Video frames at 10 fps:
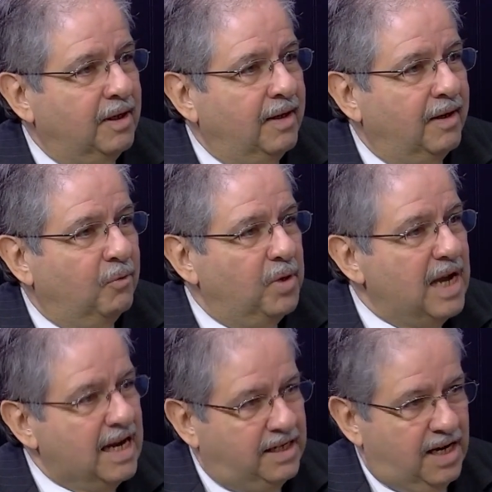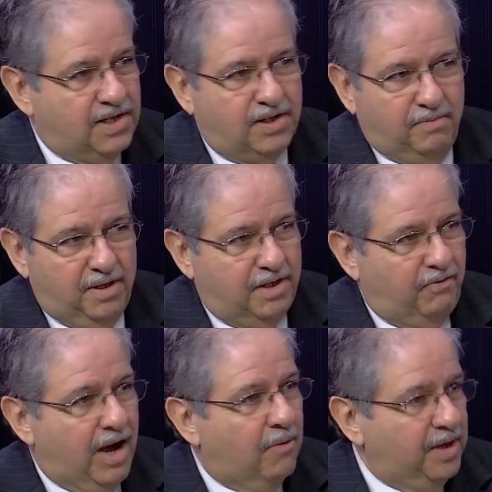We had guesstimates of
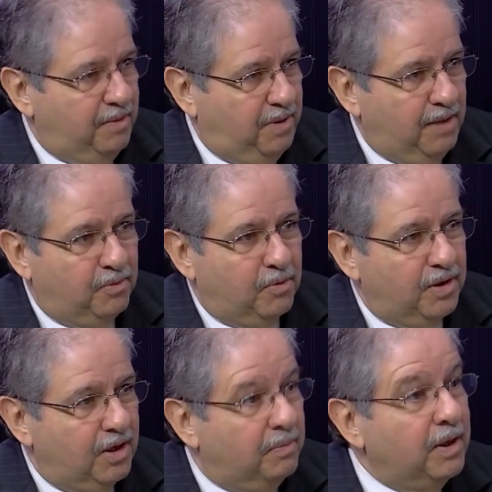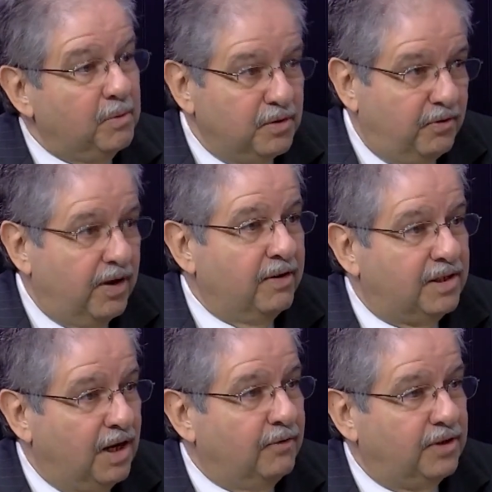how many people were there, but it was very
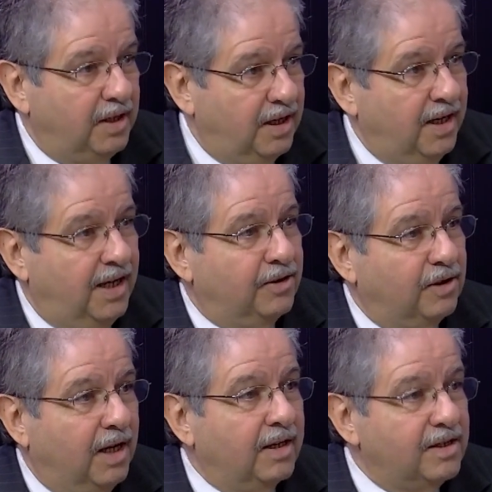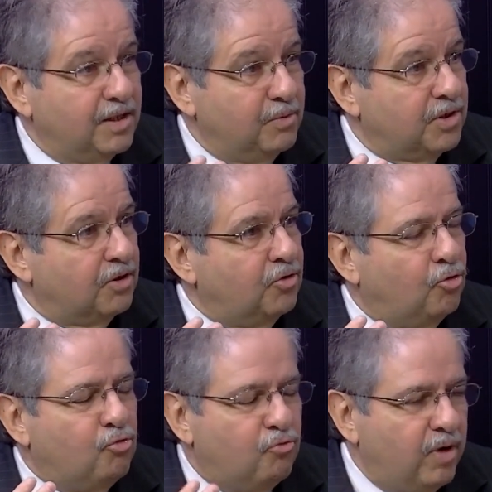tough to get a handle on it because it was a
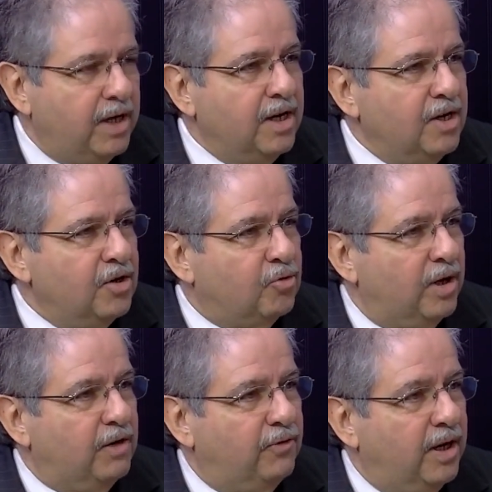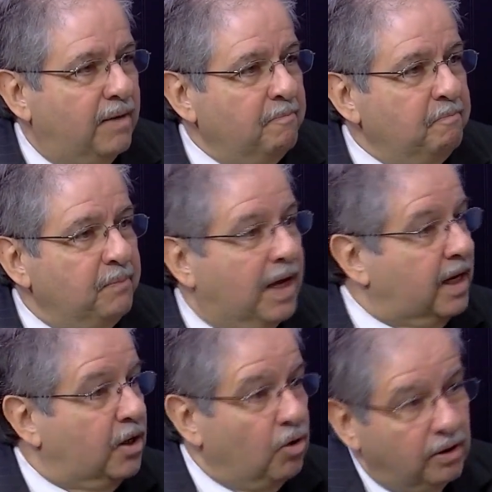great, great event. And then
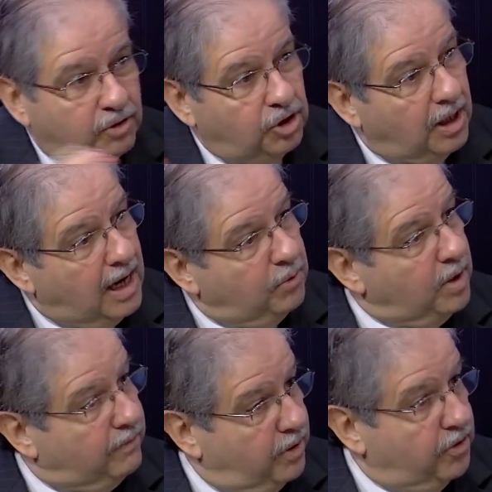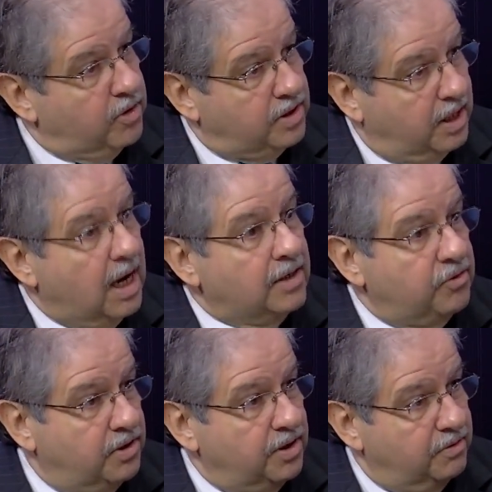all of July, we have our Thursday concert series.